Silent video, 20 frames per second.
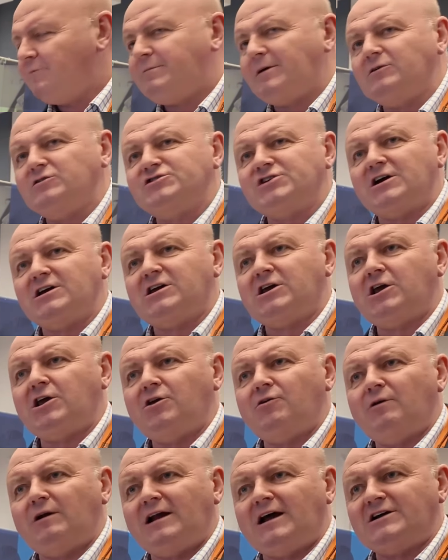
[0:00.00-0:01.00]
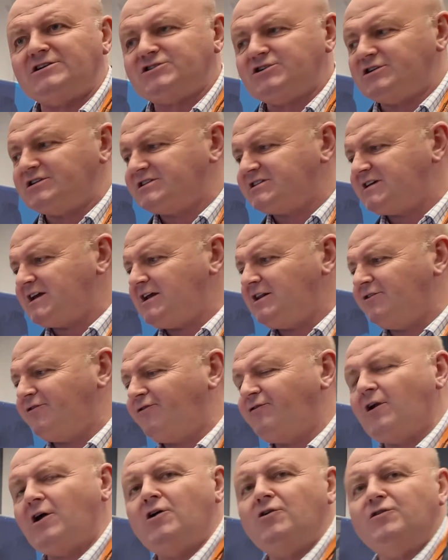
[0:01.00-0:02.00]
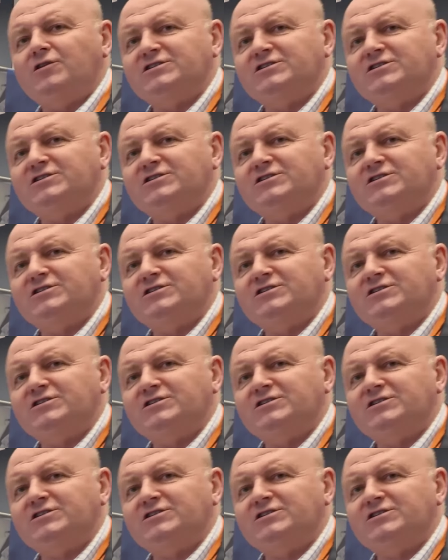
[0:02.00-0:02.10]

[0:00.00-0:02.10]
Bilge IQ allows you to see the flow